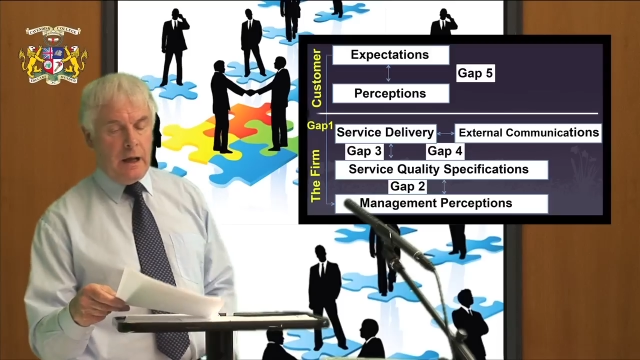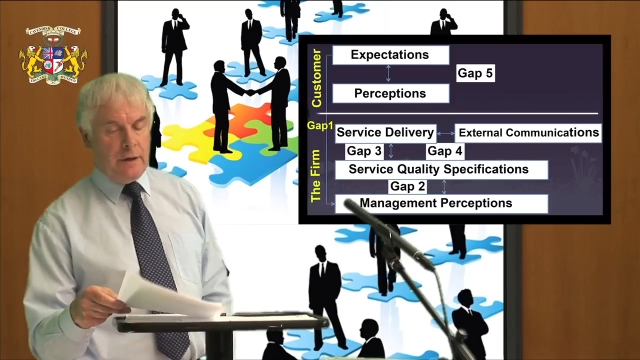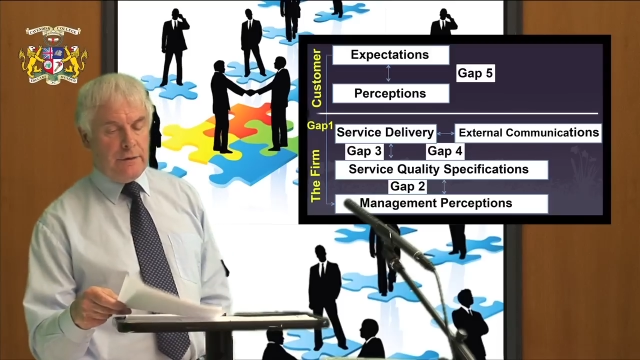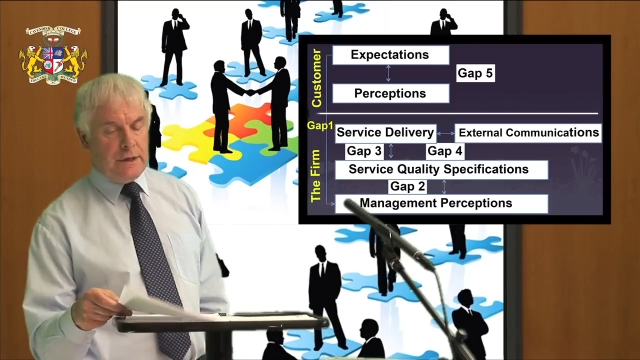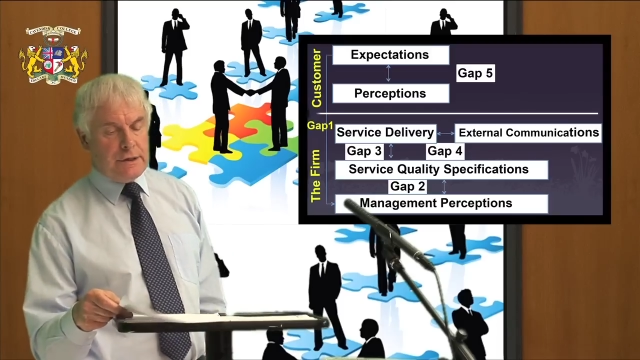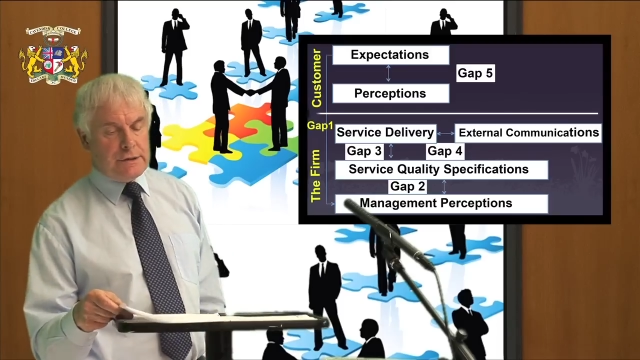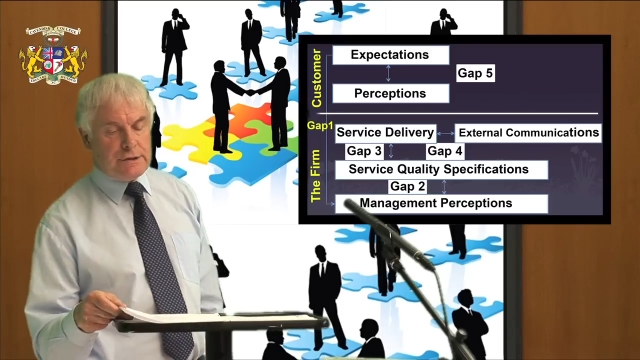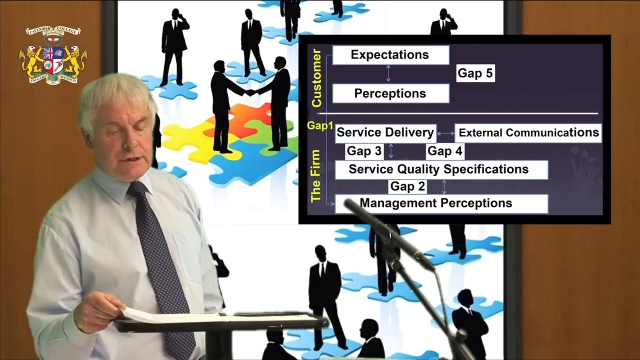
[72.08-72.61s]

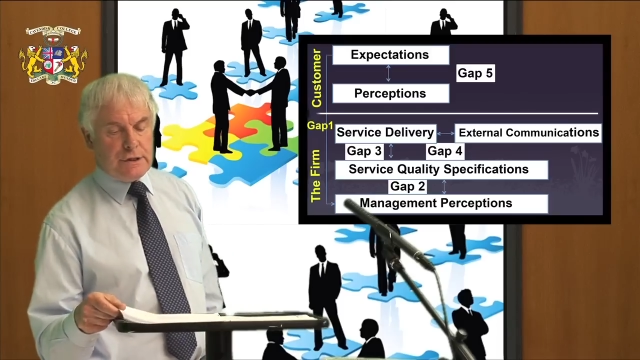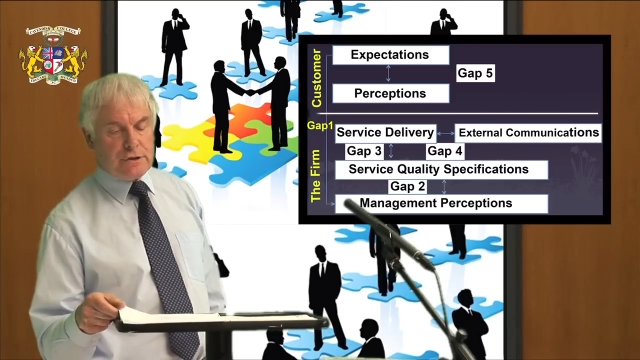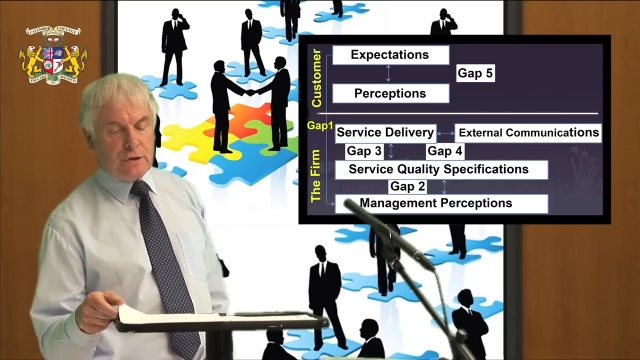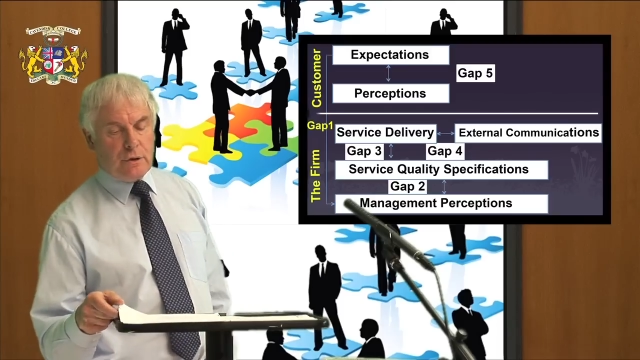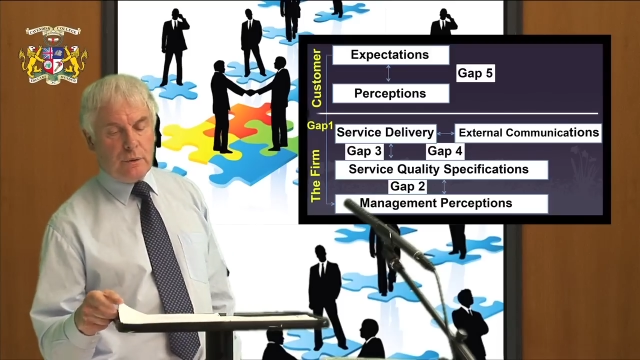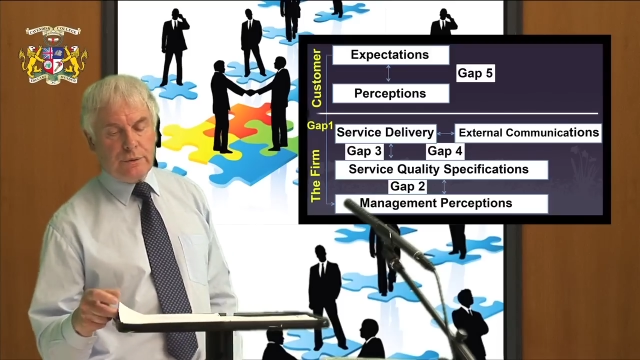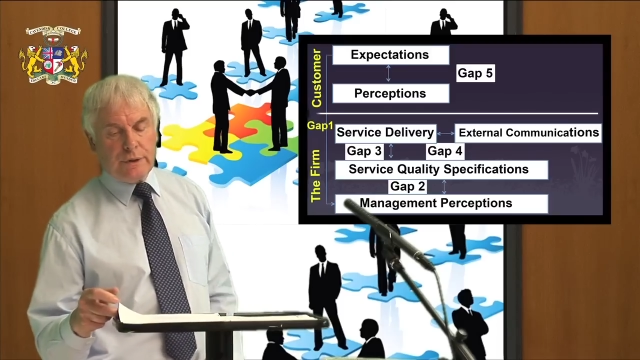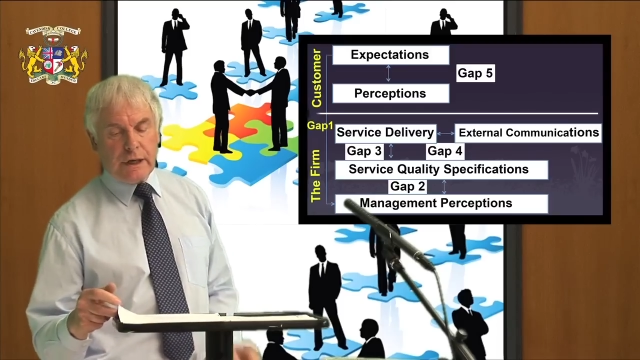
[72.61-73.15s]
This is
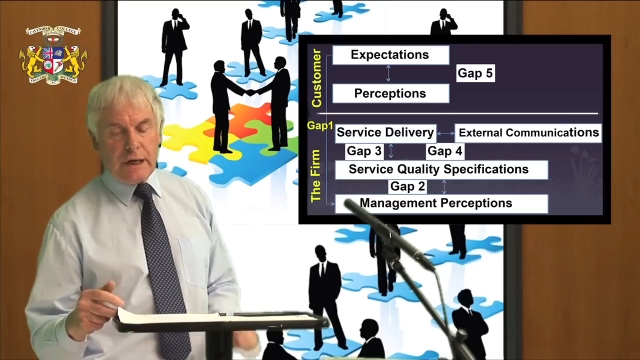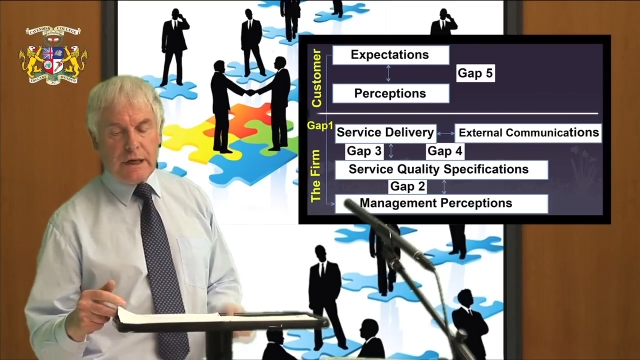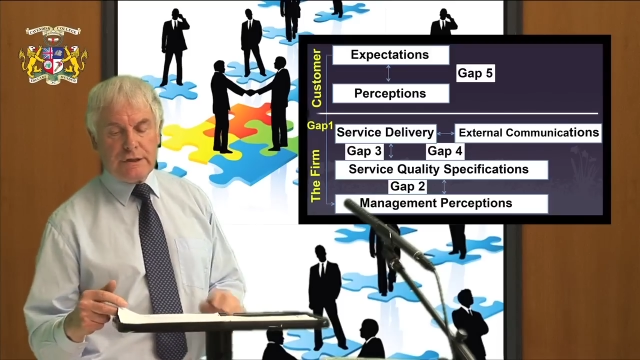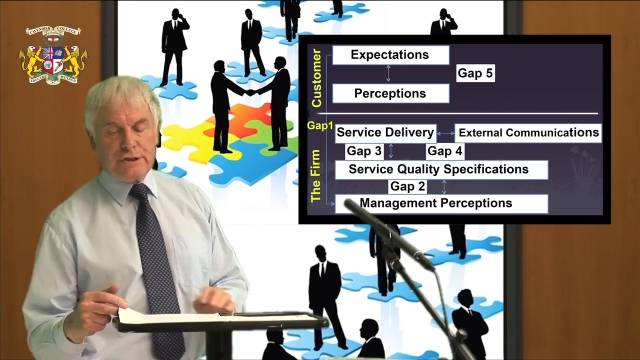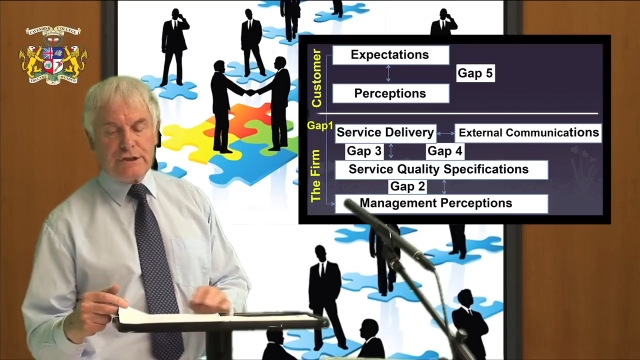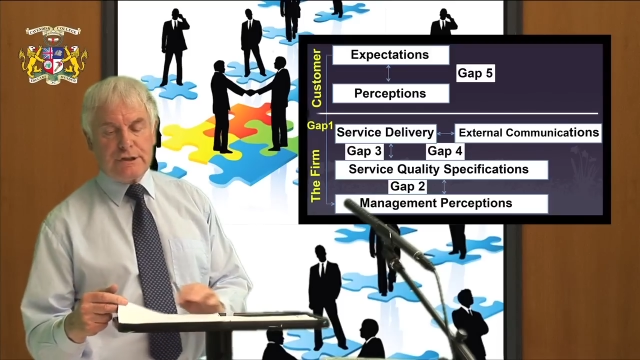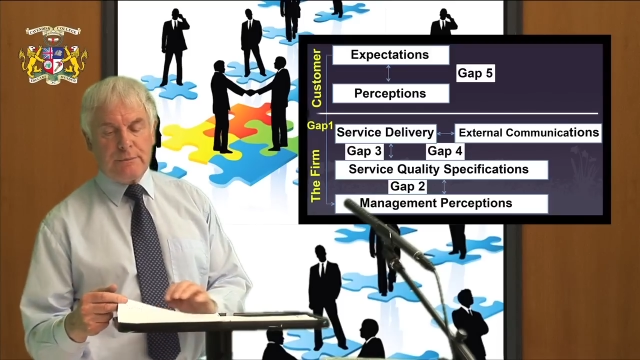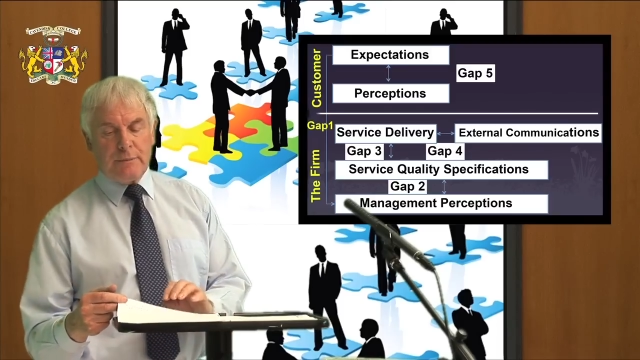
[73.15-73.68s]
called the
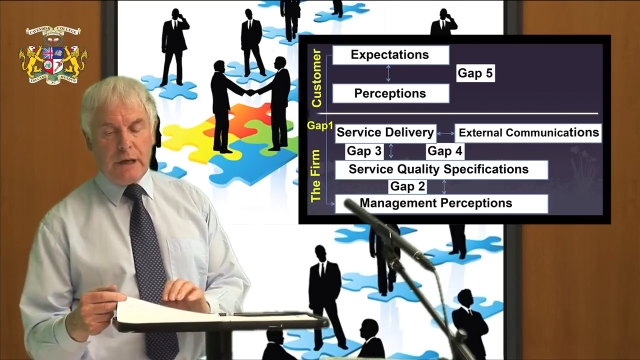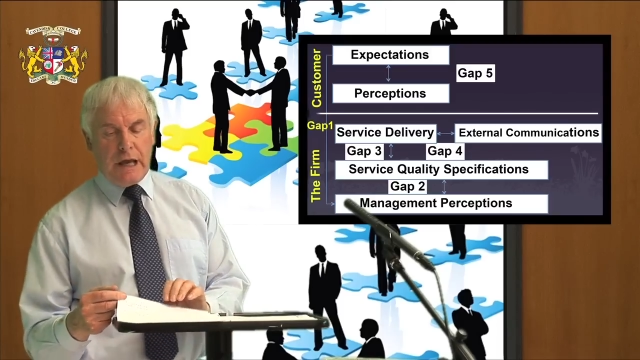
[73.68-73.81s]
customer